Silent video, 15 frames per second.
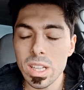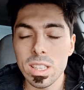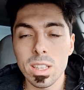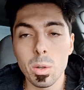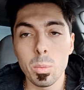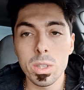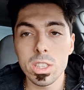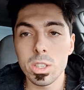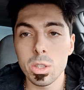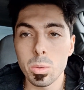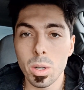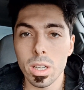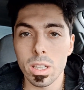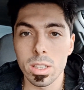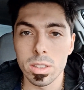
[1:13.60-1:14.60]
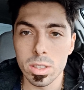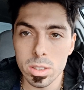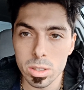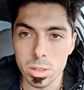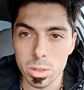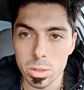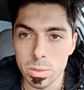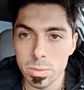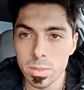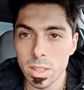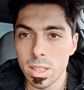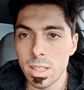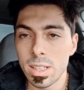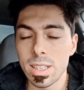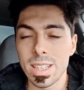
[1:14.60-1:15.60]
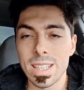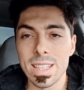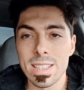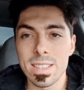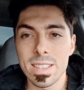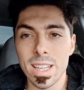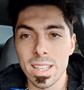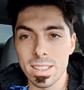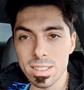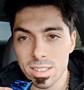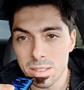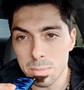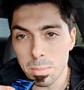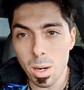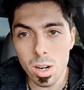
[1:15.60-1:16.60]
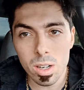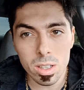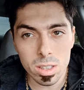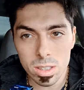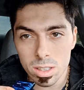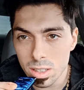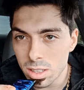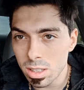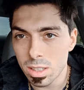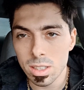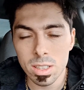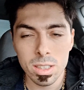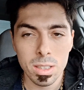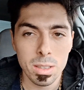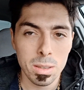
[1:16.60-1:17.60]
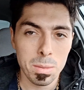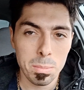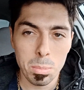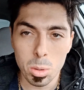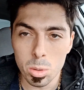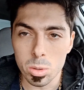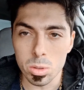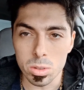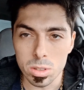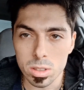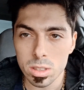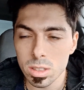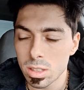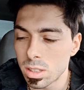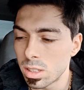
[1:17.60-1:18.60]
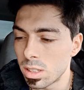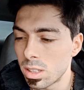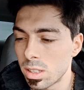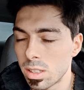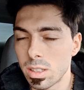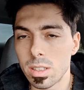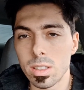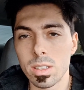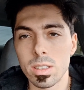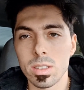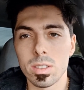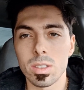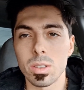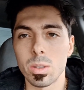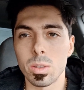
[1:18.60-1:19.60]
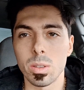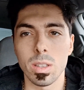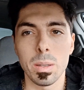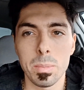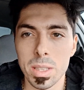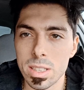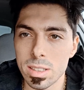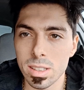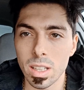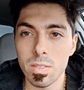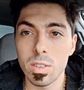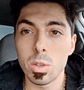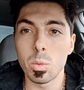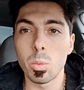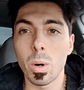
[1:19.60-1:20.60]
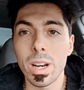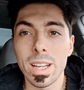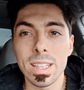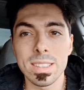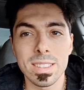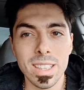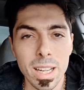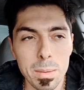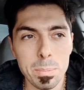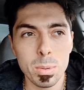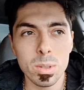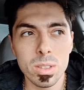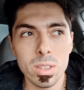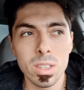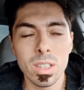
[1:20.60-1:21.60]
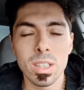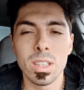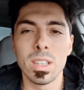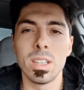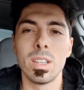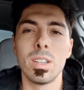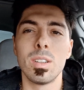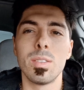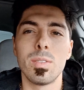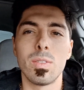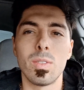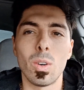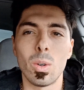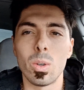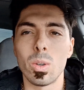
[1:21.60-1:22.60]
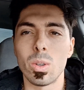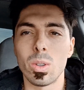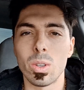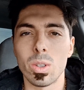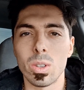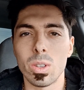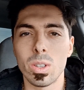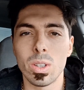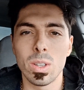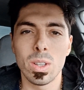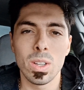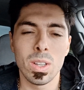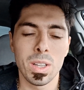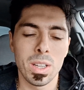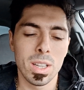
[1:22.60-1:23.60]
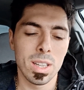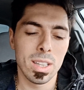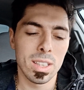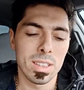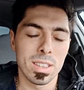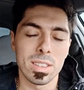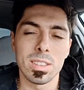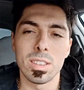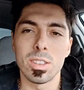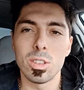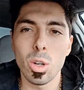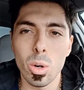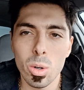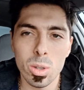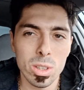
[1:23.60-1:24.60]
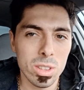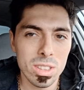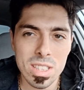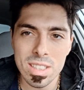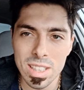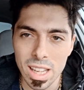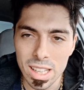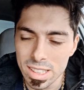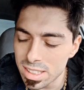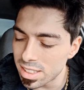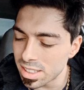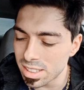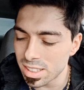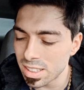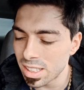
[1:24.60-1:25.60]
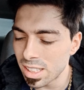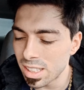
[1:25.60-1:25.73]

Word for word: And then what you want to do is take small pulls. So let me just give you one example for the tutorial sense.